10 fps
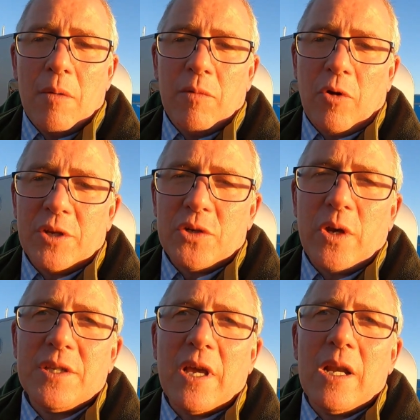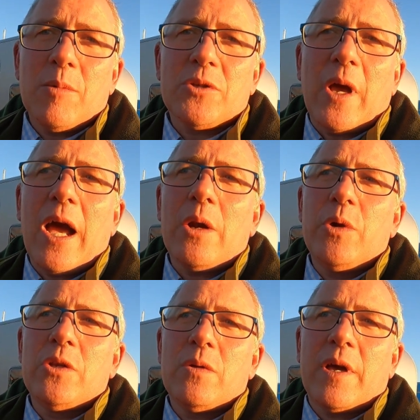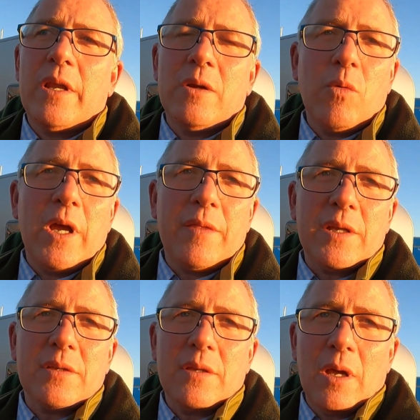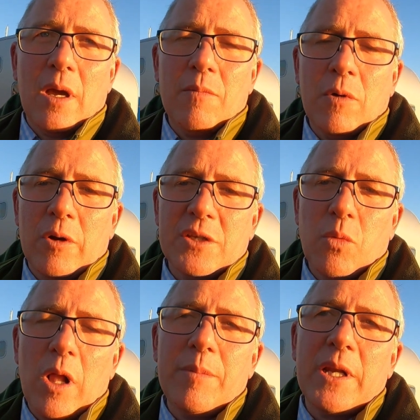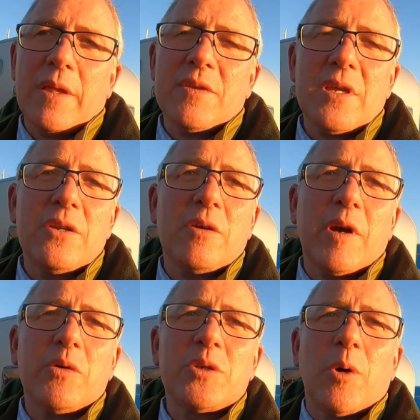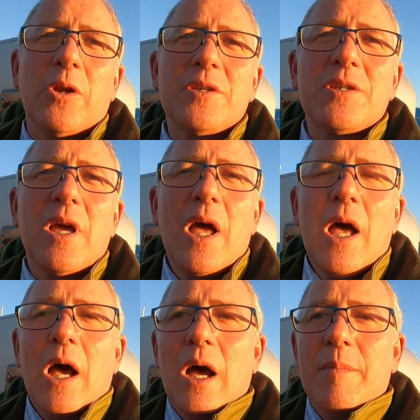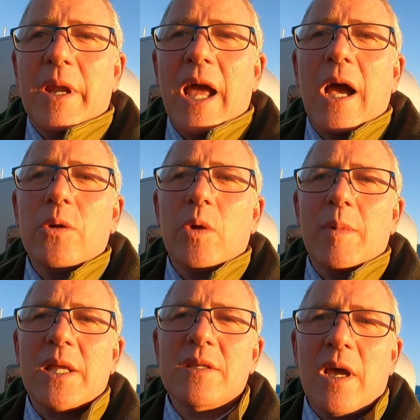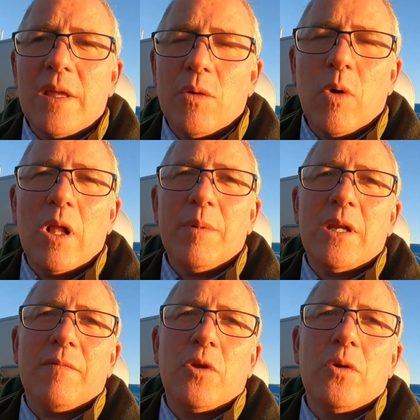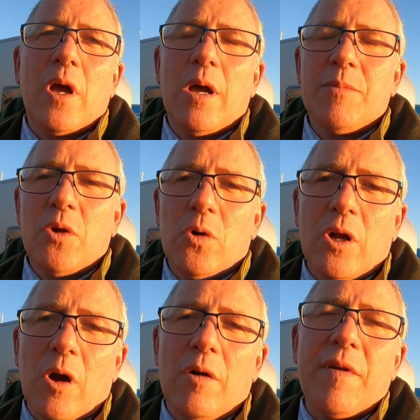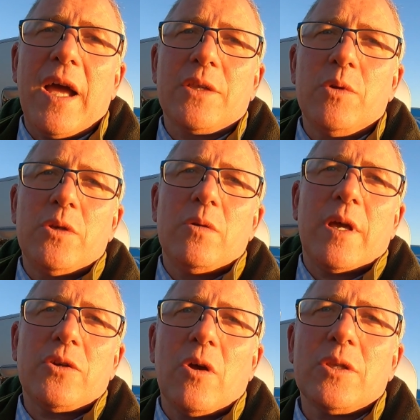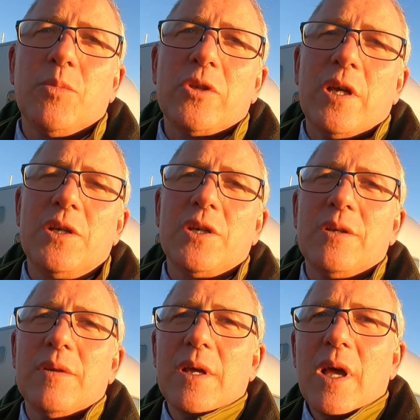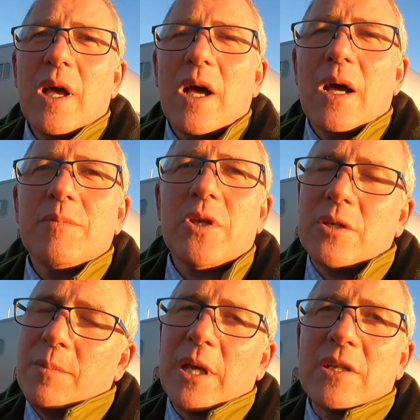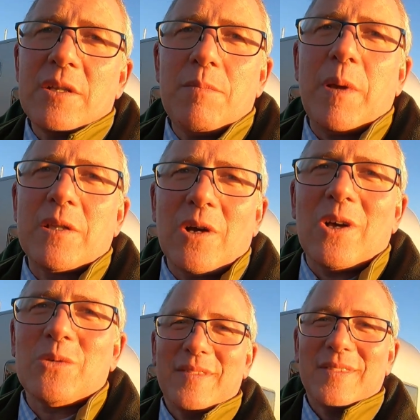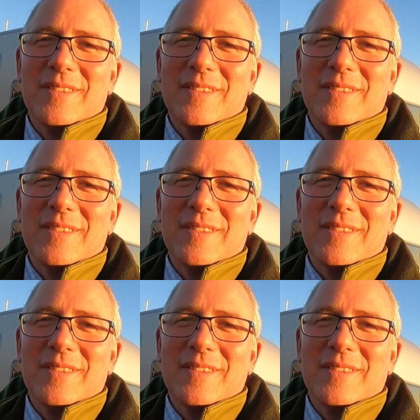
we've got a stressed animal, so how do we do that in a way that's got its well-being at the centre of our response, and how do we maintain the well-being of the orca calf as we do that transportation? So it's a big task.